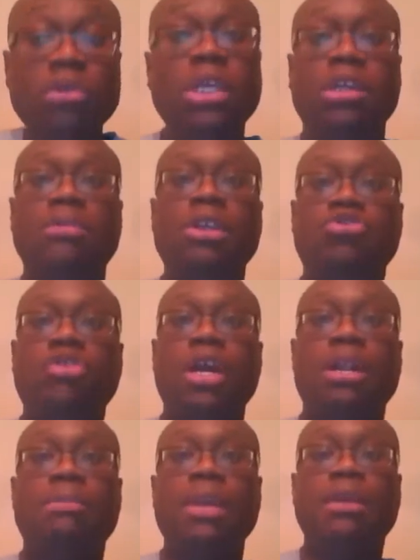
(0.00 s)
need to be
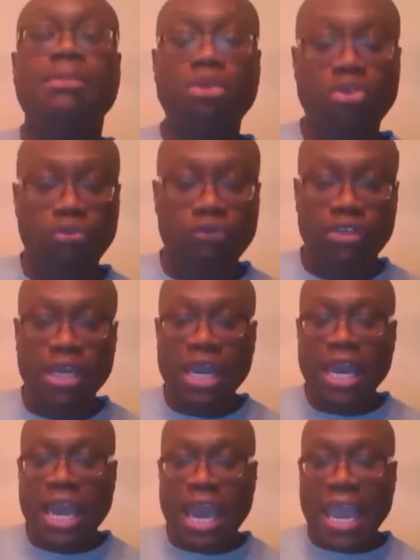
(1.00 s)
trying to make moves,
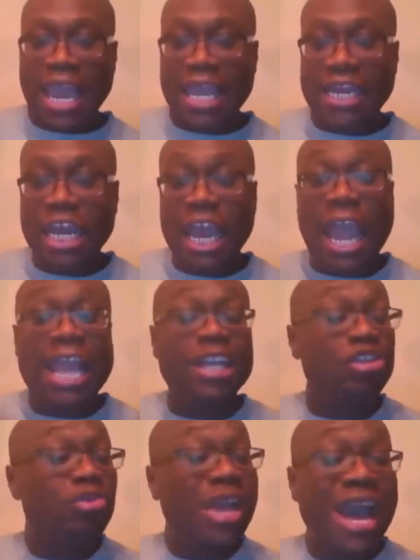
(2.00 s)
and
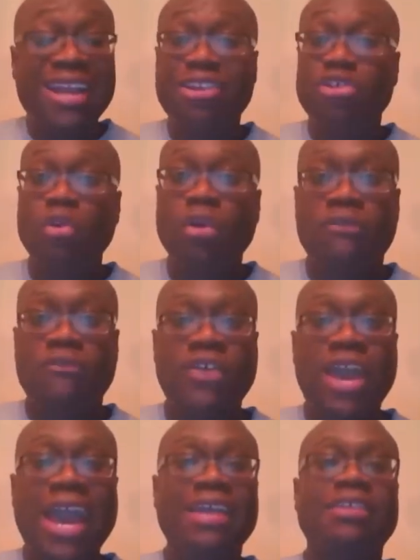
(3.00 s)
you got to do it
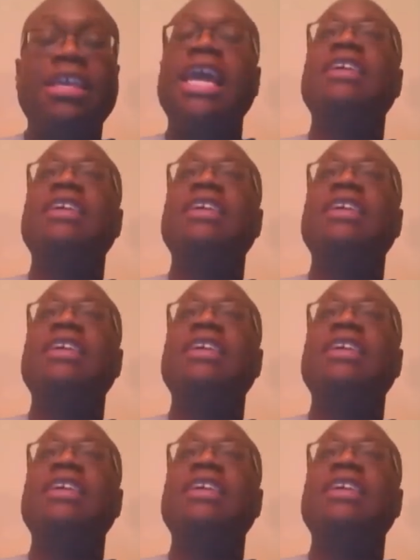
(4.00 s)
fast.